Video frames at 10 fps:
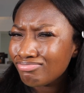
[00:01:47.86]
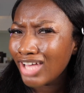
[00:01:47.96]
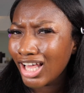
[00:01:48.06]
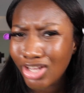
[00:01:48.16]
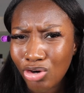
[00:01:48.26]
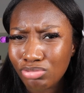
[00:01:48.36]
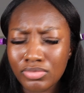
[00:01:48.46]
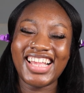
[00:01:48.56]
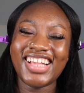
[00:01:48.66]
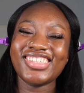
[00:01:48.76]
hello.
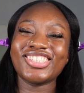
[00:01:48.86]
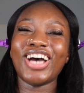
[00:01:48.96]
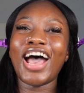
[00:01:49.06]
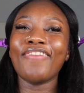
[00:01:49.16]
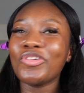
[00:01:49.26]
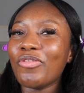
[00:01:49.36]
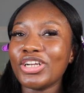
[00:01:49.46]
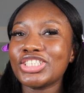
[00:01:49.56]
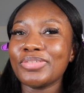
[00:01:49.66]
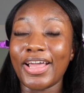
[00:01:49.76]
So after
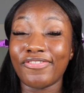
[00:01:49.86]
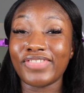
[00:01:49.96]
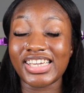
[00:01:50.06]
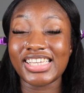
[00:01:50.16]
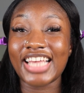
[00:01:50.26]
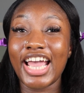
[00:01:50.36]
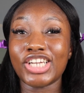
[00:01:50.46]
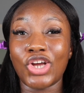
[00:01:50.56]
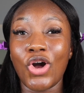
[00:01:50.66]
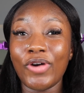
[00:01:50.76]
washing my face, I
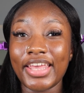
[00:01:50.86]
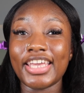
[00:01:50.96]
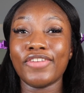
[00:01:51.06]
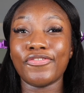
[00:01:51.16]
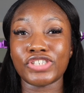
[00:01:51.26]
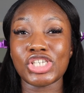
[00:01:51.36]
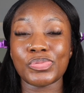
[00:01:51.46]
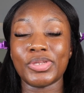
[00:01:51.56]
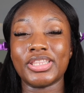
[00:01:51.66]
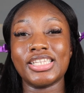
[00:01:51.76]
go in first
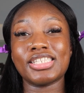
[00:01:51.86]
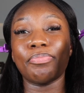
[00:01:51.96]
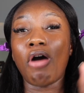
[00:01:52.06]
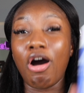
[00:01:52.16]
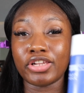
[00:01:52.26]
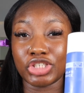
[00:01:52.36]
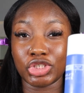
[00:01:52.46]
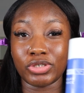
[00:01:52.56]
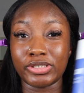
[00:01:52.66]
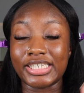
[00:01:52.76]
with this Paula's
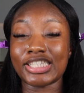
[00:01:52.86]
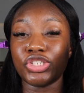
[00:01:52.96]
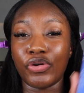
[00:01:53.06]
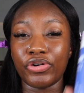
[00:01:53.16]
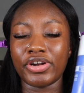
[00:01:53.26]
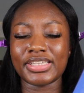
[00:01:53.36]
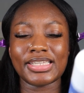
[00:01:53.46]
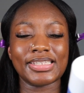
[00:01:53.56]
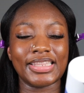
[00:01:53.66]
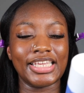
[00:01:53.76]
Choice toner. This
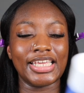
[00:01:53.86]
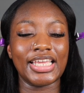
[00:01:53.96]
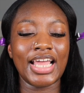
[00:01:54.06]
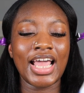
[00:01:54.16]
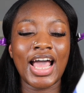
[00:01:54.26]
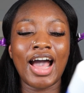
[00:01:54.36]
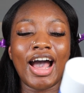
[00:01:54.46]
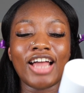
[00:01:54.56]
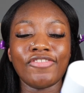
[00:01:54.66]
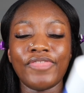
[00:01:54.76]
is the
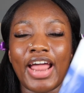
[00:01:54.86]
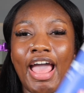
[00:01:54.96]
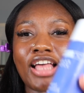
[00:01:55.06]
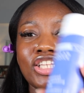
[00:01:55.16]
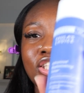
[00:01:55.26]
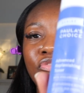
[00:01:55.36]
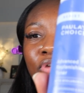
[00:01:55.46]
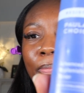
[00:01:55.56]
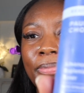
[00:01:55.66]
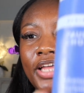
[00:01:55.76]
Advanced
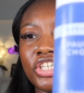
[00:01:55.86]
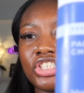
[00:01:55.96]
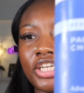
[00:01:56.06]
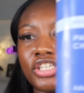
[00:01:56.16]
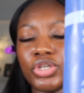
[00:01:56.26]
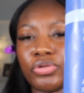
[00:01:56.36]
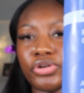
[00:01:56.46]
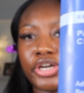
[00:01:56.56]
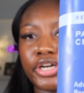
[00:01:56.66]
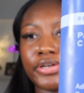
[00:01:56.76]
Replenishing
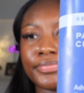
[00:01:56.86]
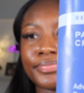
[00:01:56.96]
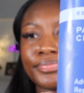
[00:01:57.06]
toner.